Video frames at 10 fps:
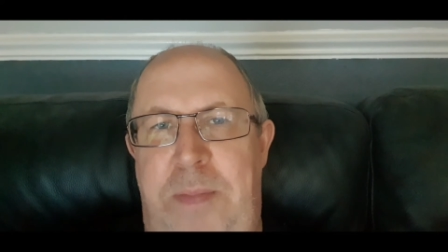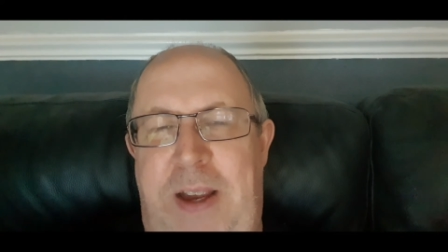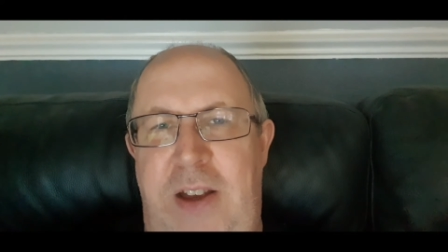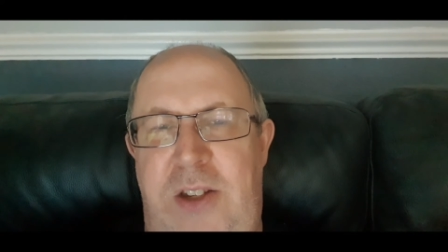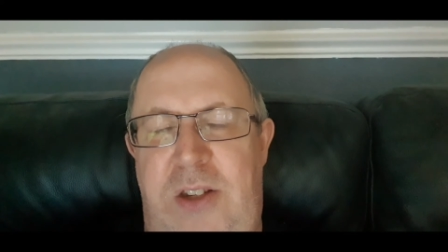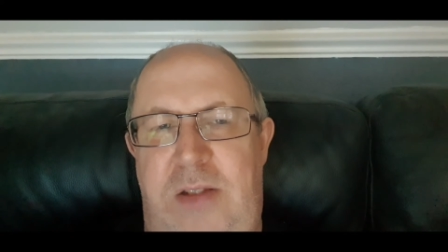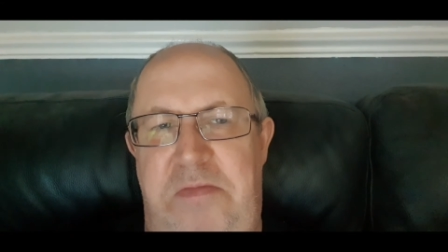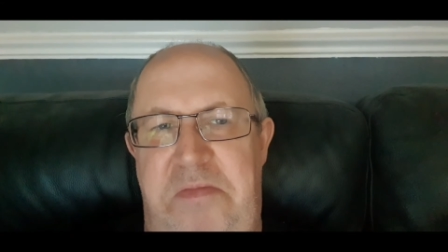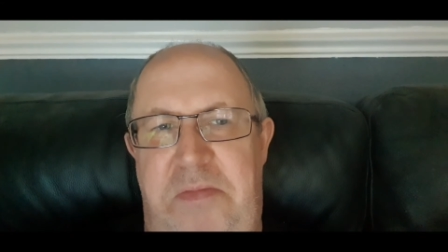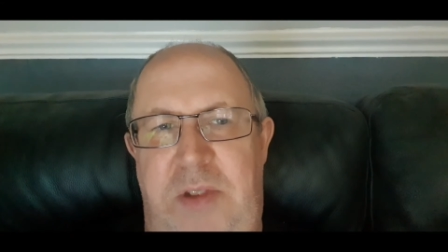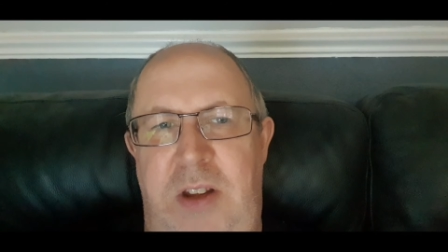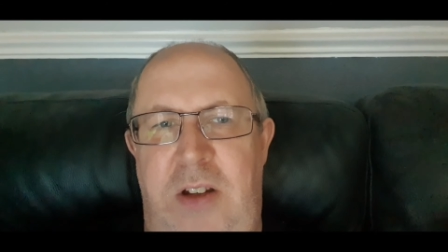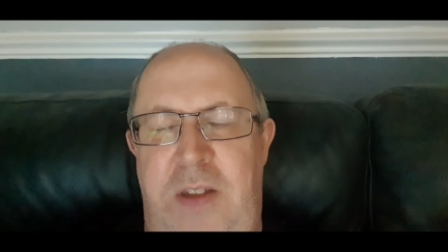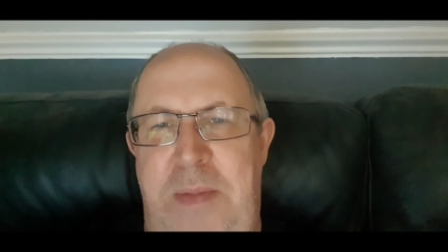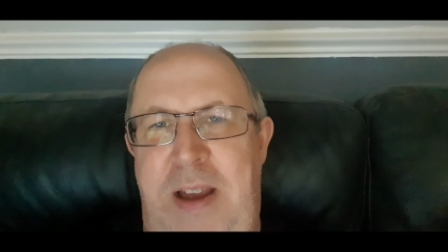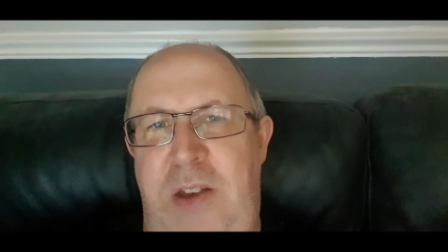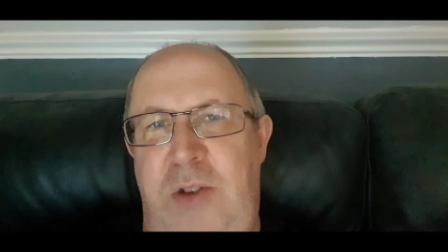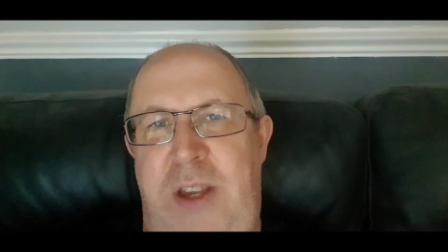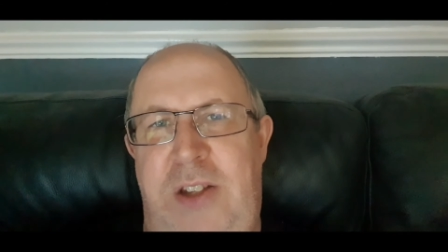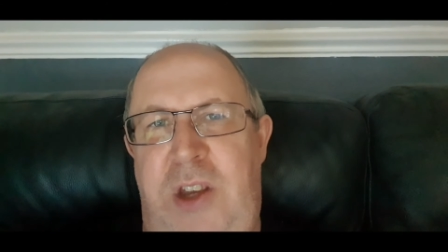because you know they might
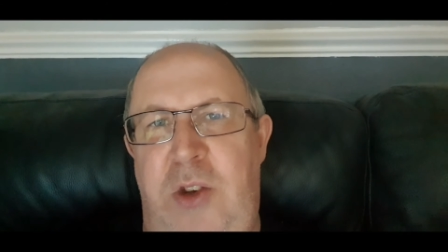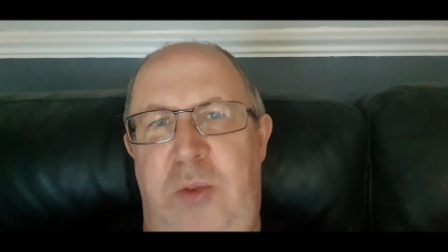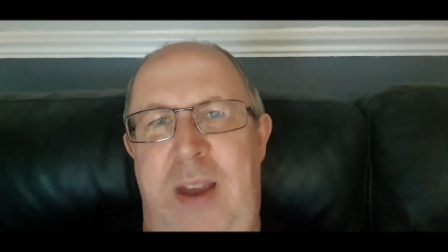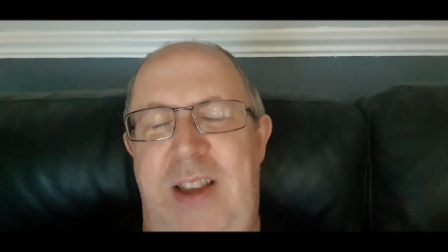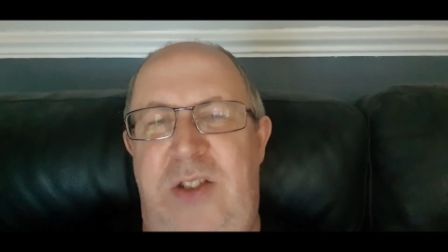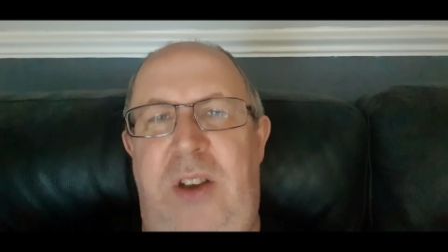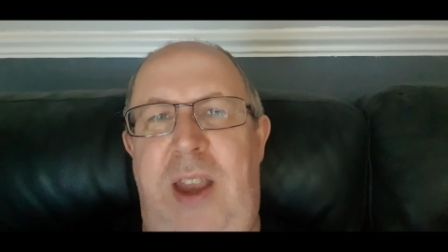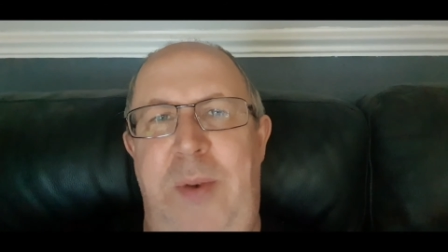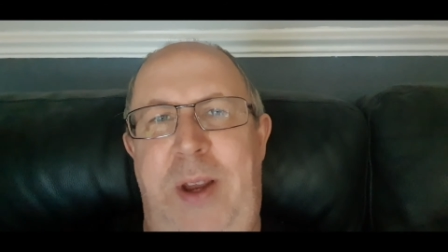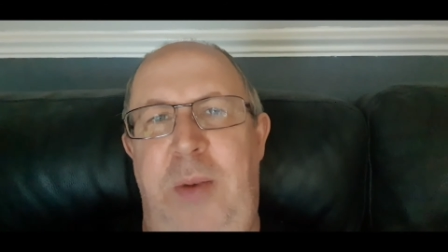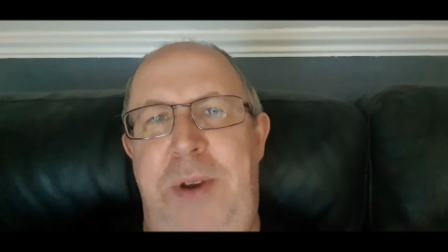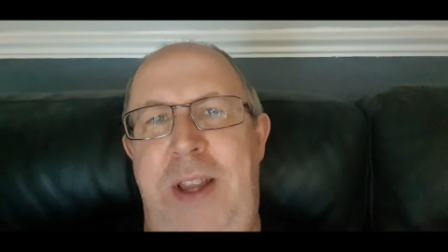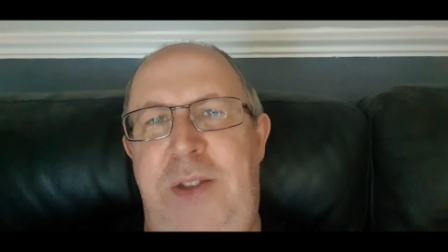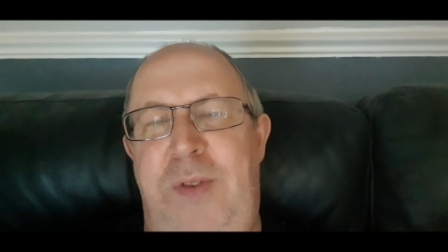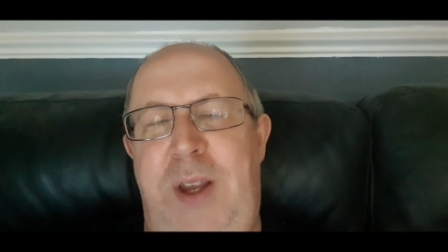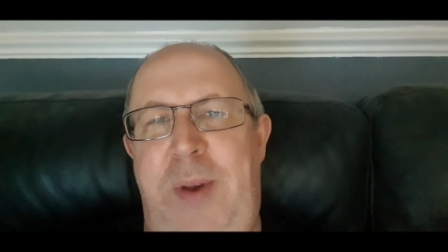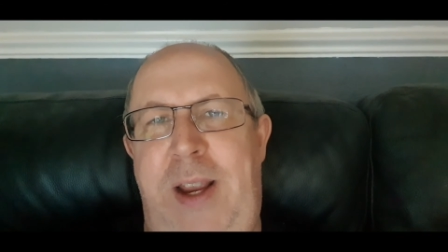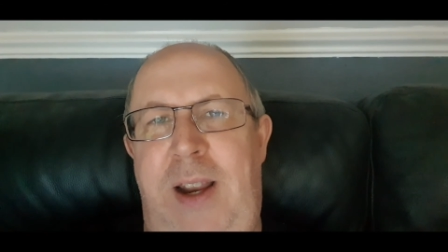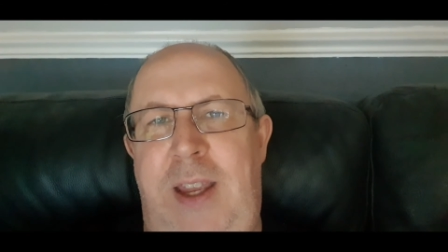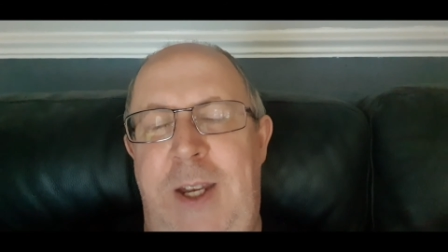use the excuse, "Well, it's okay, we can update it very
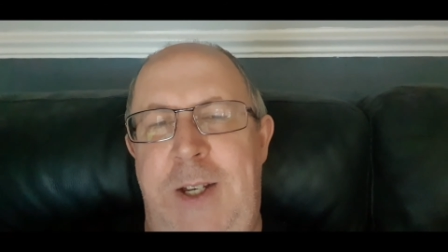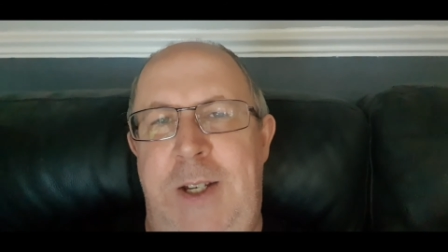quickly."